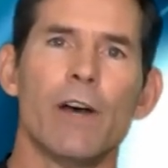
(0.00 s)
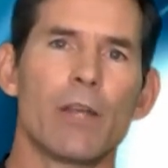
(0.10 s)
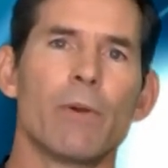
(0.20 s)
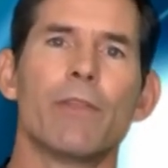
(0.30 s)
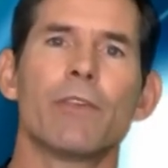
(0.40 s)

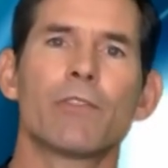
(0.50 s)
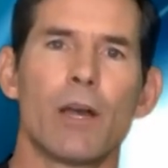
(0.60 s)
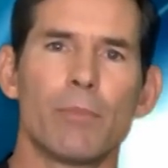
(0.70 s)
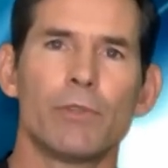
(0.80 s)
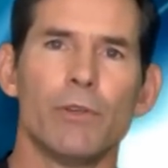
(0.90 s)
evaluate
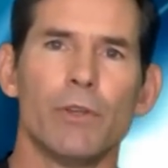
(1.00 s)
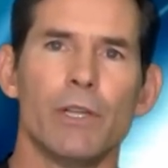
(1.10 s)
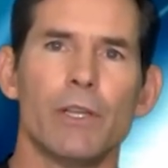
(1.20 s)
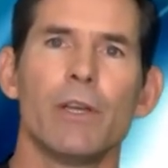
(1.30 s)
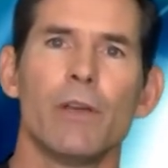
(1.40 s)
this
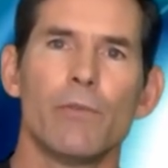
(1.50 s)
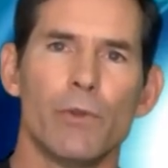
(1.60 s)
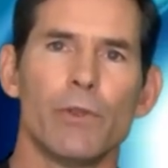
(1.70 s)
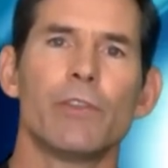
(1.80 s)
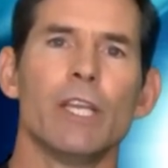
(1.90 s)
opportunity
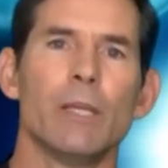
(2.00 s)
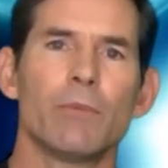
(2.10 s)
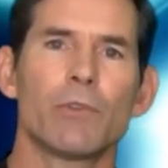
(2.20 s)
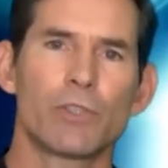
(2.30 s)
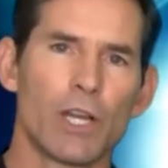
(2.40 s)
for your
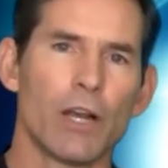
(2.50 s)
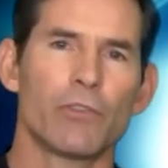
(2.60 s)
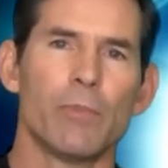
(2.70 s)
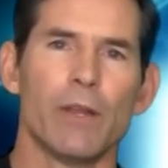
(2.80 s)
team's or child's